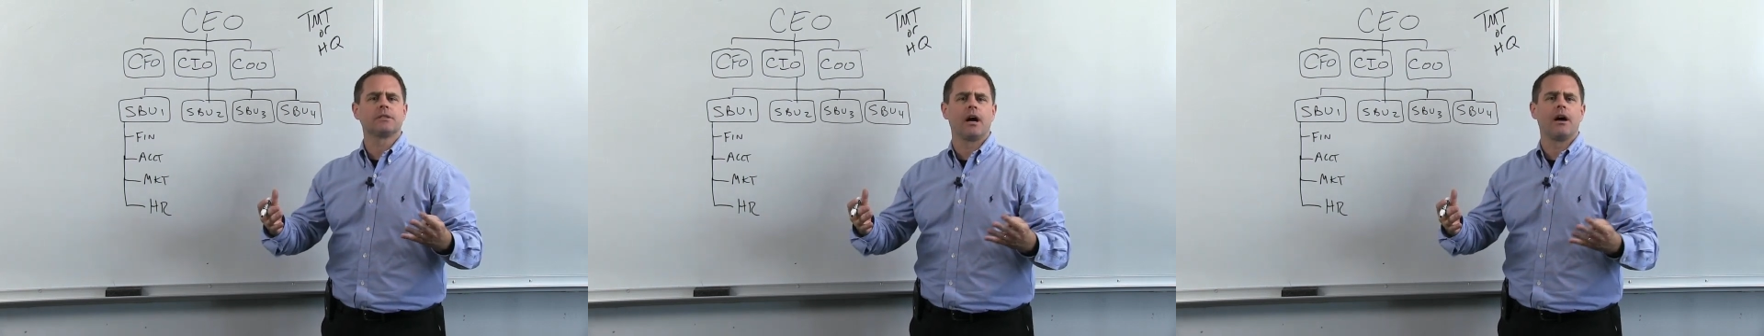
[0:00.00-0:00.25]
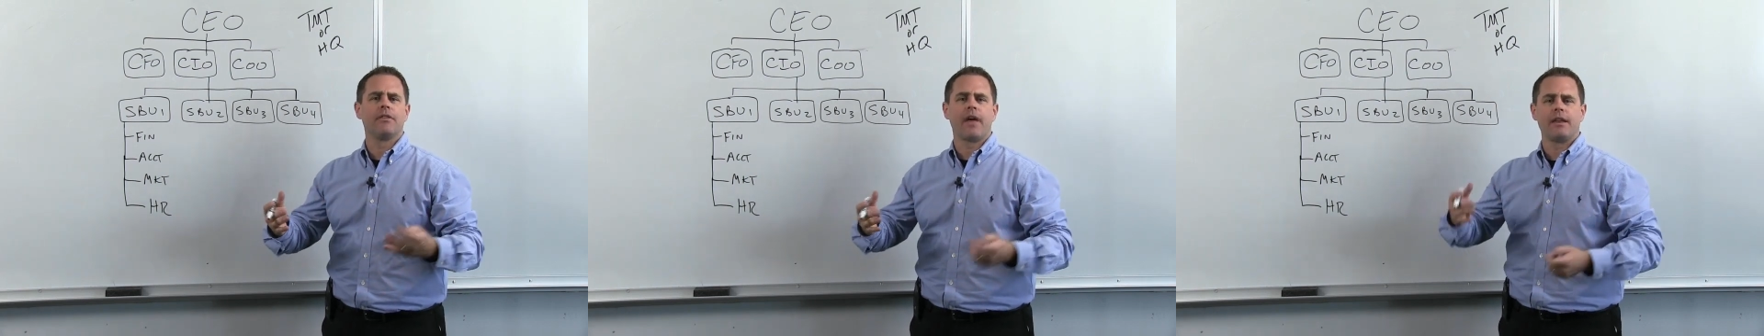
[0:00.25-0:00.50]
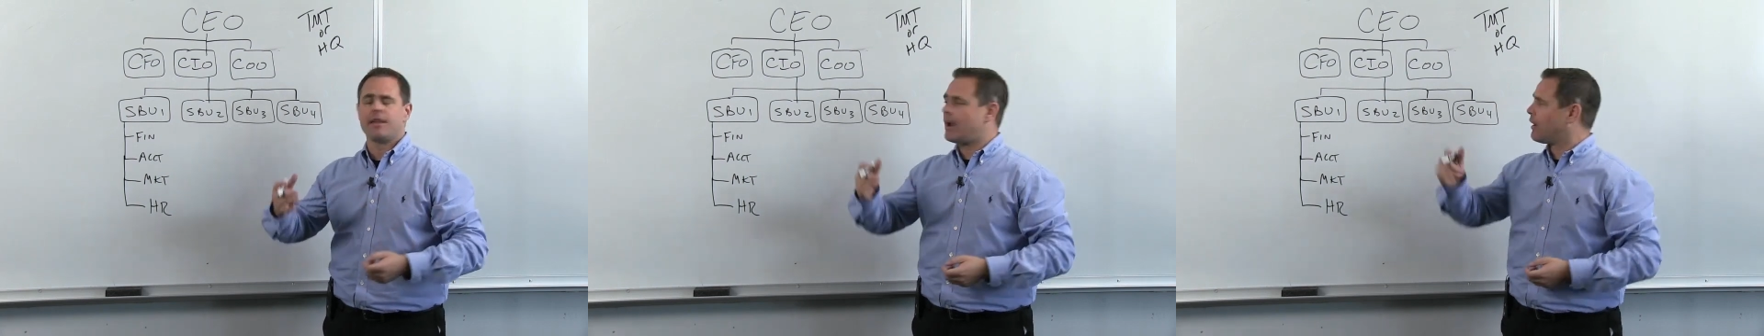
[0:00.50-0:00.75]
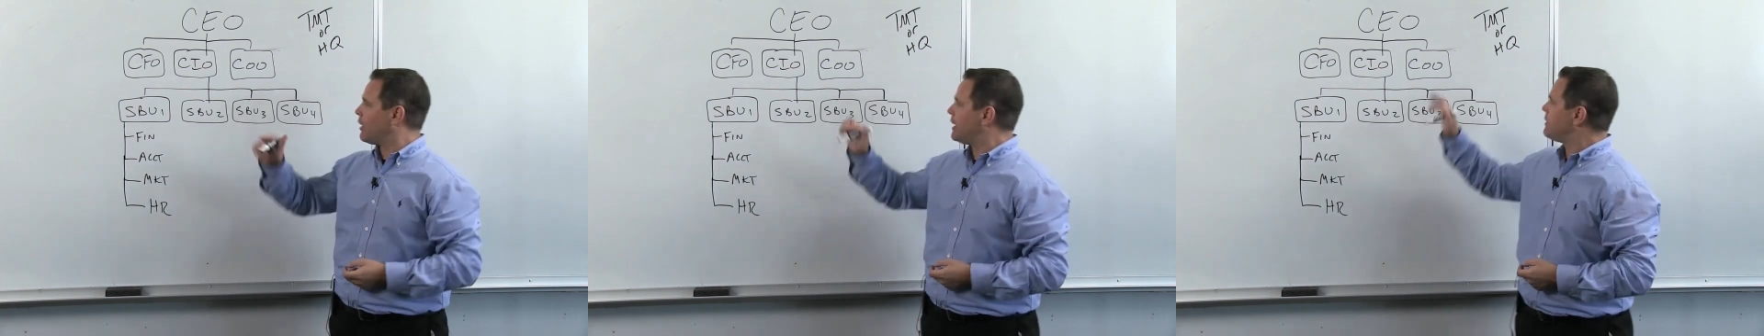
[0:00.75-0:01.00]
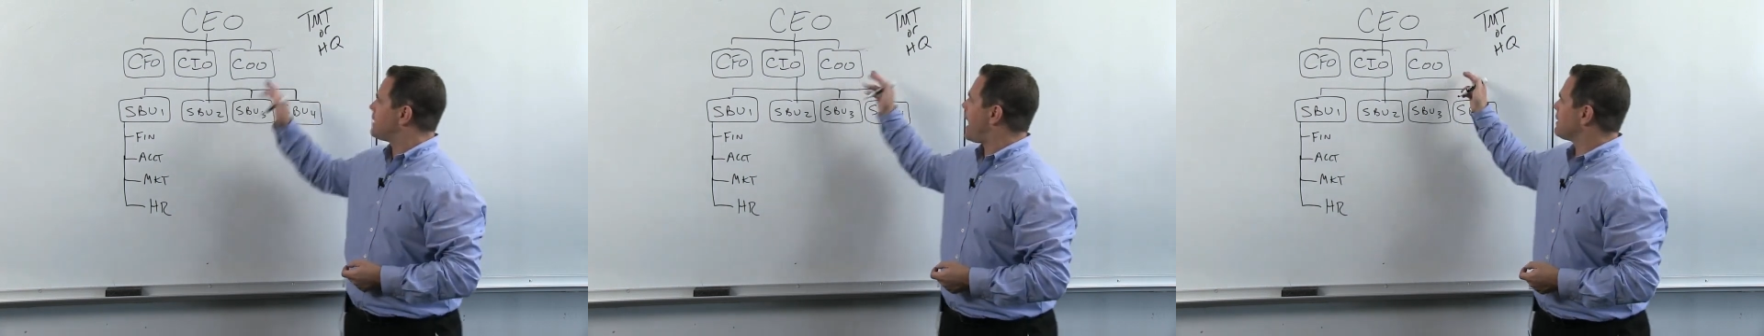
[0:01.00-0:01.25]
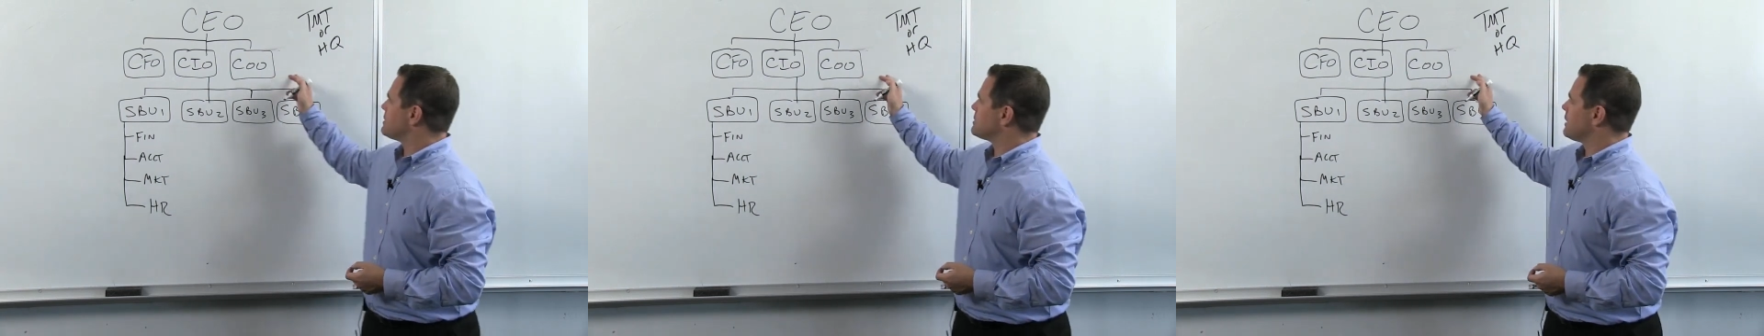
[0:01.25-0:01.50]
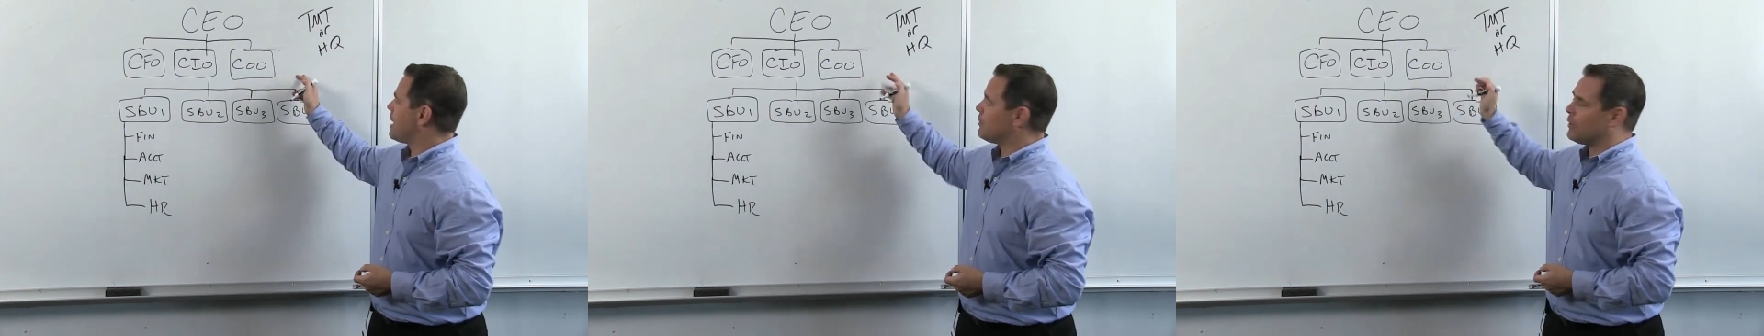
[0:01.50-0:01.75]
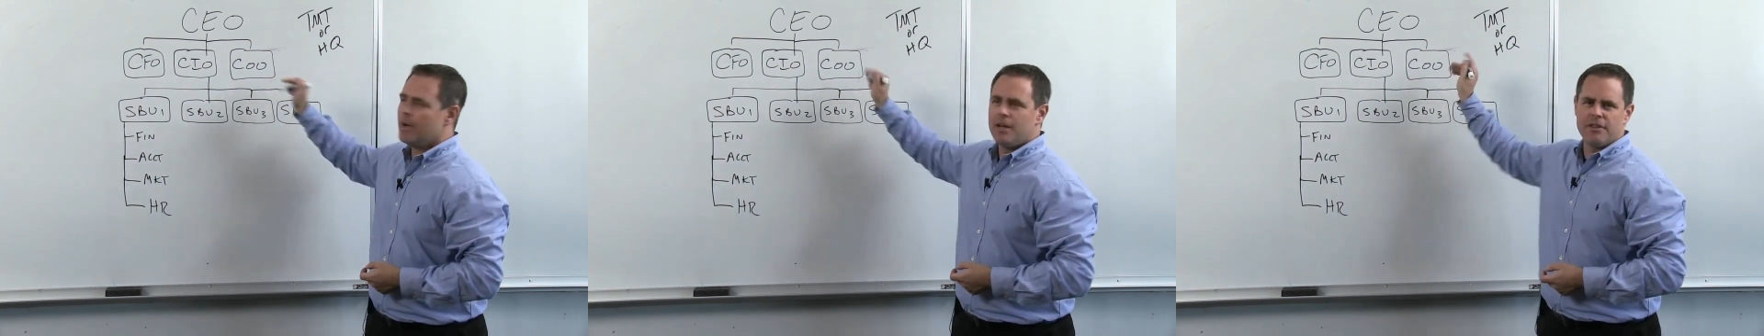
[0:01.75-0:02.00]
that are at this
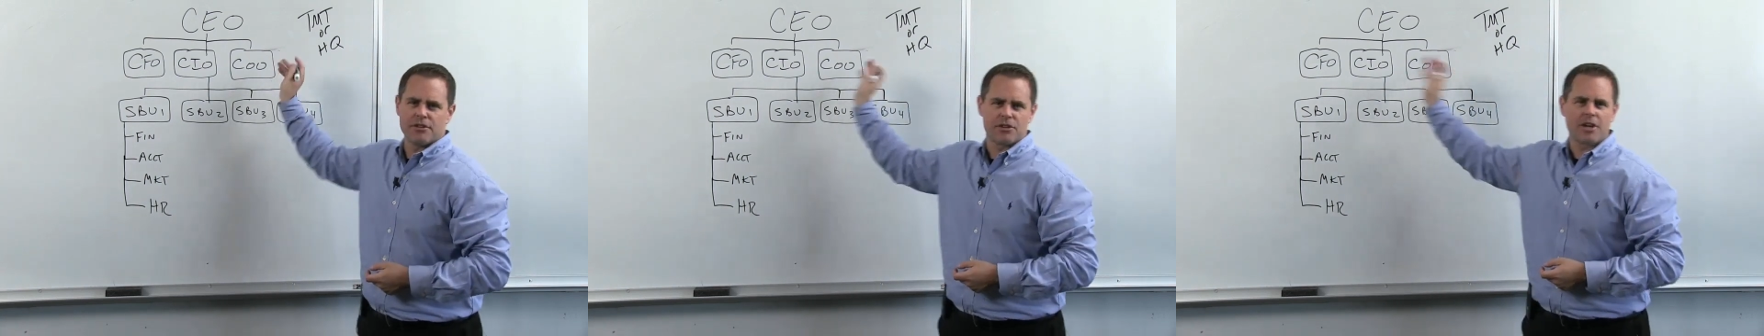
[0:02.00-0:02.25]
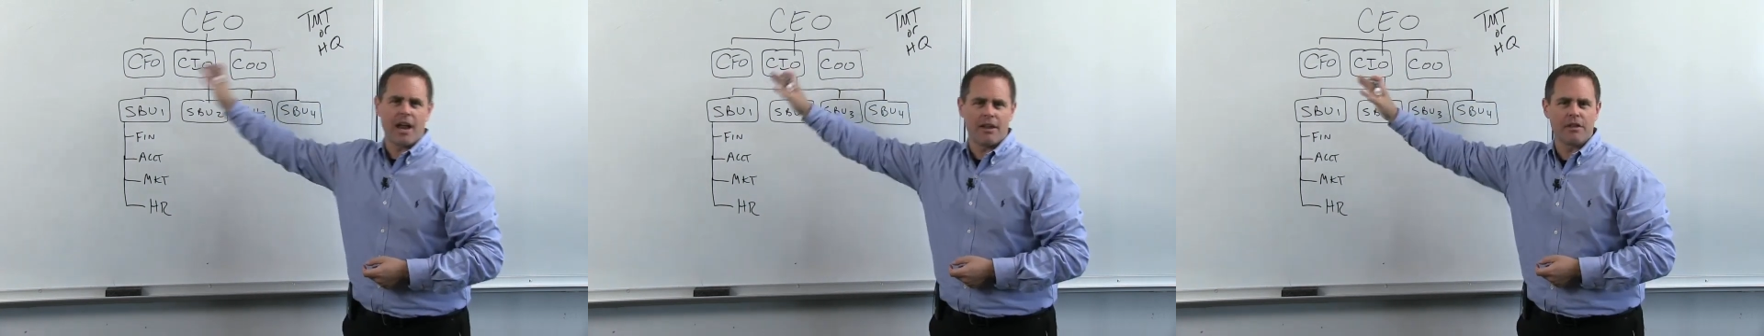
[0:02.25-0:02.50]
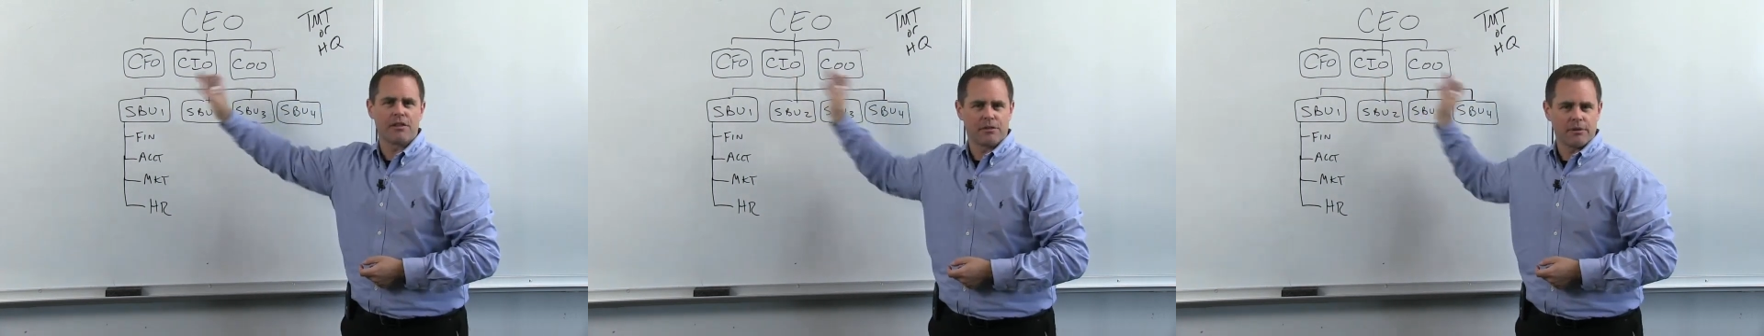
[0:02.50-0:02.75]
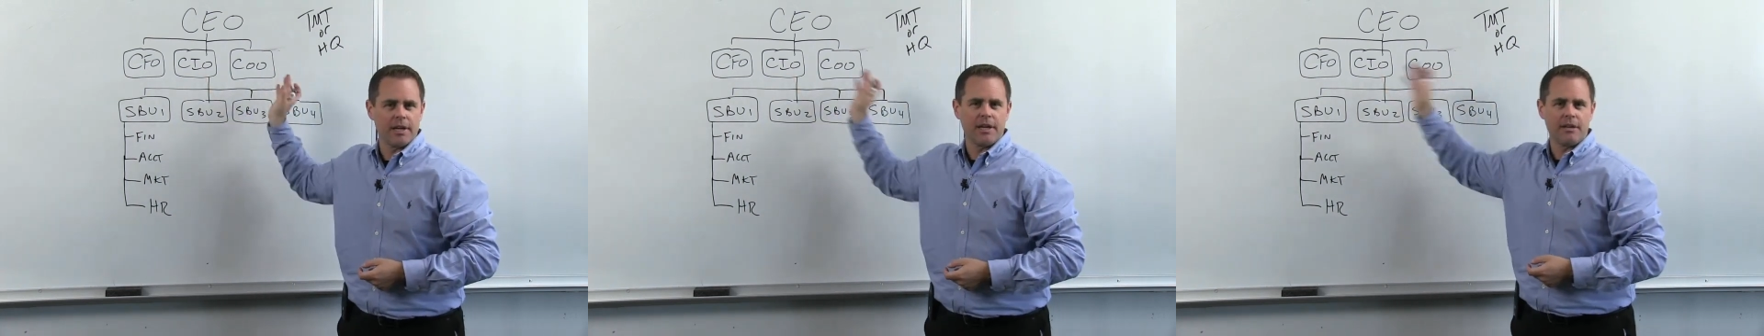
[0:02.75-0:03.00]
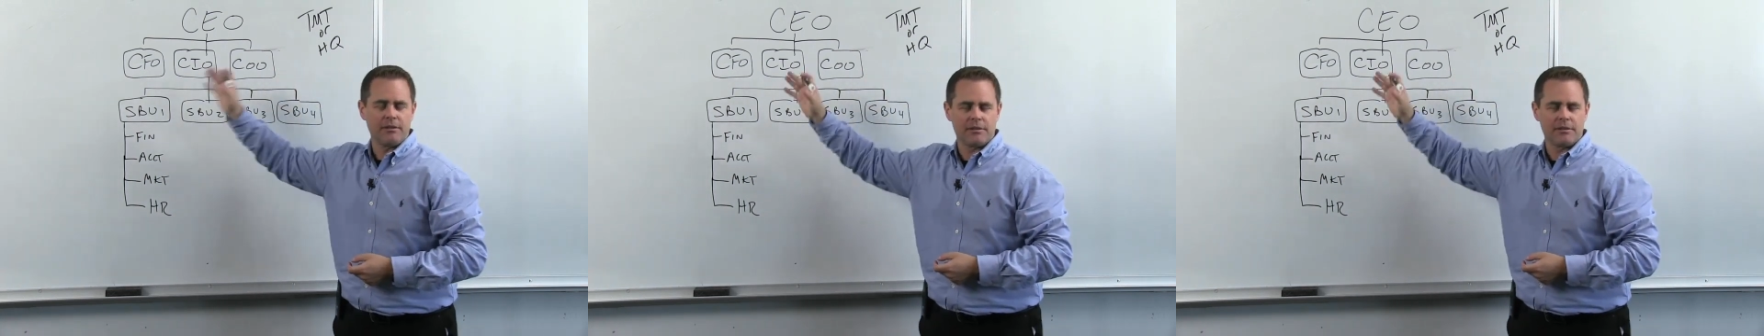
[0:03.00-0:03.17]
level. These are just kind of the three